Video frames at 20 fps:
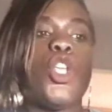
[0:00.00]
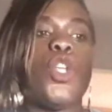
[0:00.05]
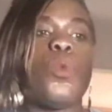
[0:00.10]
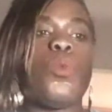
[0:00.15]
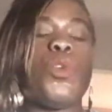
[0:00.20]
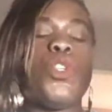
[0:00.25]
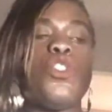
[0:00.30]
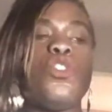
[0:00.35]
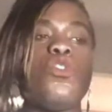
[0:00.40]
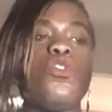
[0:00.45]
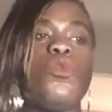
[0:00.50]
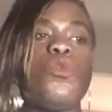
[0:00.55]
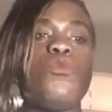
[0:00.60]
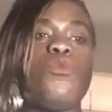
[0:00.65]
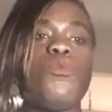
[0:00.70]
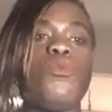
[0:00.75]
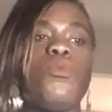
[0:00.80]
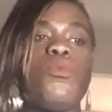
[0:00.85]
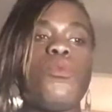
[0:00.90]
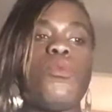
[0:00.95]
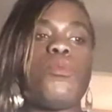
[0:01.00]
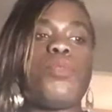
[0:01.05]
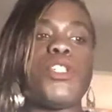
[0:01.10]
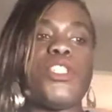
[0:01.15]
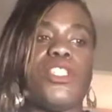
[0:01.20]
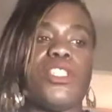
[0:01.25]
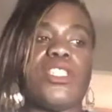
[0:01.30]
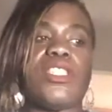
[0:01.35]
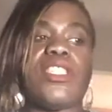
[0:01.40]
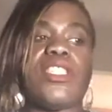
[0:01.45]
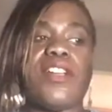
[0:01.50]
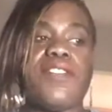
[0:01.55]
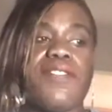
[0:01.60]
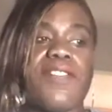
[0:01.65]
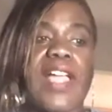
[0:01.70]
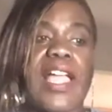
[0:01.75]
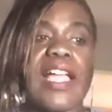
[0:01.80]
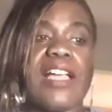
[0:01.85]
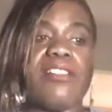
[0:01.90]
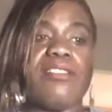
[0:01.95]
When you put your
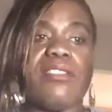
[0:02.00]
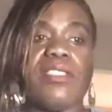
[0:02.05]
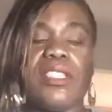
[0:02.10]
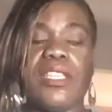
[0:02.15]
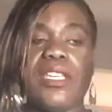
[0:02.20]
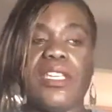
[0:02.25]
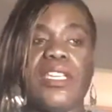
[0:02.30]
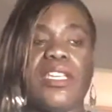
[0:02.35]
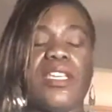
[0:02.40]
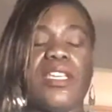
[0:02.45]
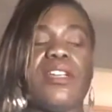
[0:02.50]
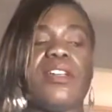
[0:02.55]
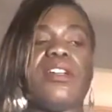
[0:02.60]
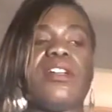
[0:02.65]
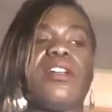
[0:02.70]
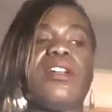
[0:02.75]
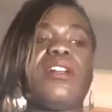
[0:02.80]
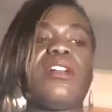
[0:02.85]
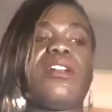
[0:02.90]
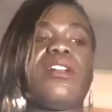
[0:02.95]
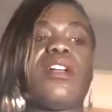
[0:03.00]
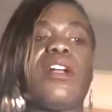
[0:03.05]
stuff out there,